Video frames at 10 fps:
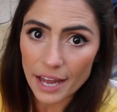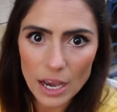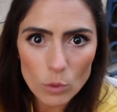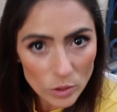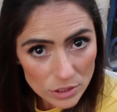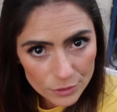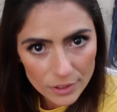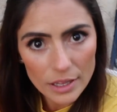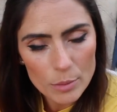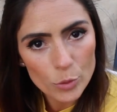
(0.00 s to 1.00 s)
and how
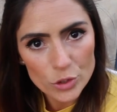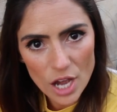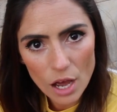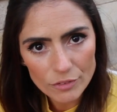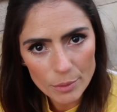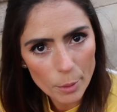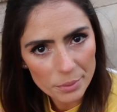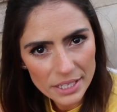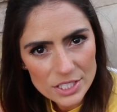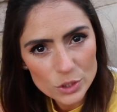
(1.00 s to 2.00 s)
wonderful that they brought half their
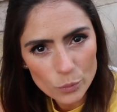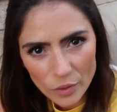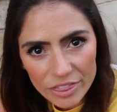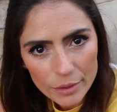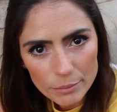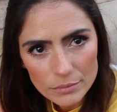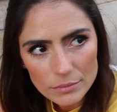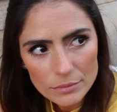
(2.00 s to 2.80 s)
population with them.